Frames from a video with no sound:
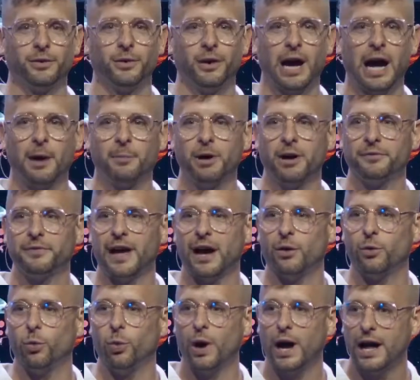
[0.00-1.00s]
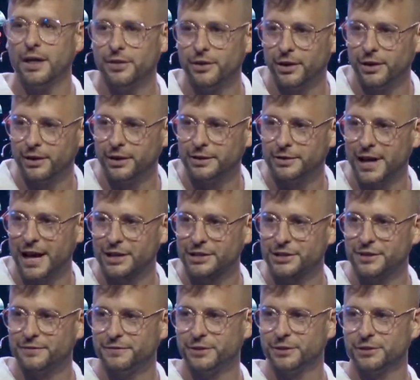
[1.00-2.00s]
how about that weather? It
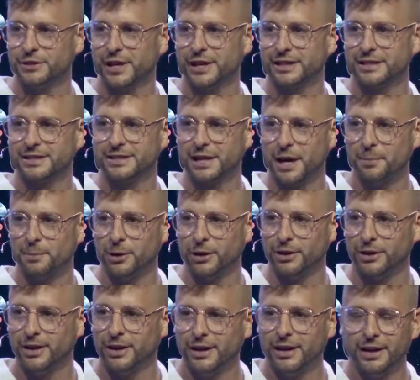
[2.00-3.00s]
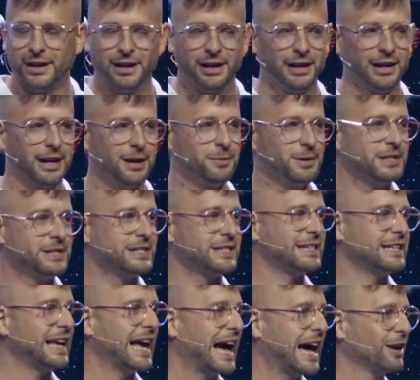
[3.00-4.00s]
actually feels like summer in
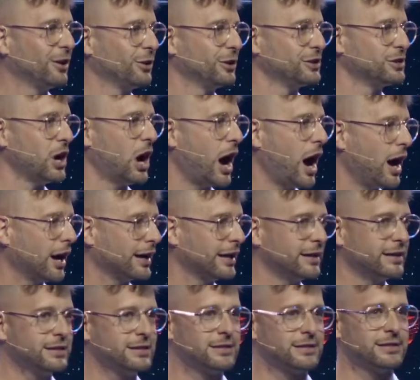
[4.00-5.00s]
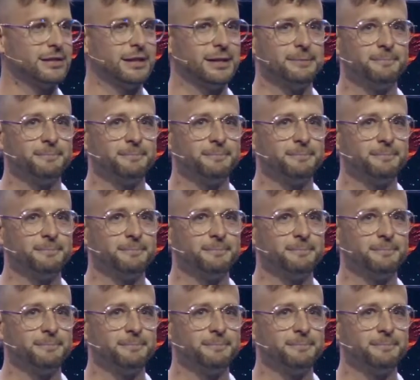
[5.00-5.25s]
Seattle. It's August.